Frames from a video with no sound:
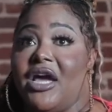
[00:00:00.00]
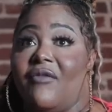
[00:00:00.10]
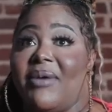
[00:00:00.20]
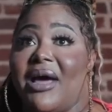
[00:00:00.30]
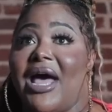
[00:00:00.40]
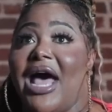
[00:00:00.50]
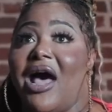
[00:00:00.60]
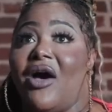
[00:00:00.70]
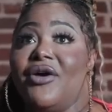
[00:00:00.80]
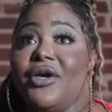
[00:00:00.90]
about
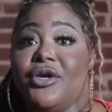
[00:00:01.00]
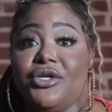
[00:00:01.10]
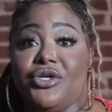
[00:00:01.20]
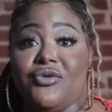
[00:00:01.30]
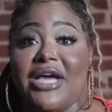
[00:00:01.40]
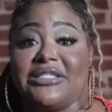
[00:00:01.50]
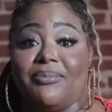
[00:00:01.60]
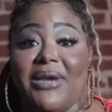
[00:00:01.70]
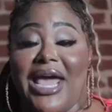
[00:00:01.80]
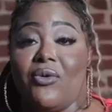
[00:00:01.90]
how you as a
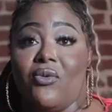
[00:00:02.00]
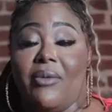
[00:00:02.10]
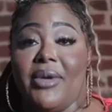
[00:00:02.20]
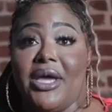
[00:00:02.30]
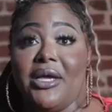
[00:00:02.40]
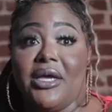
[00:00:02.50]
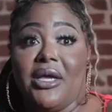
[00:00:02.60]
black woman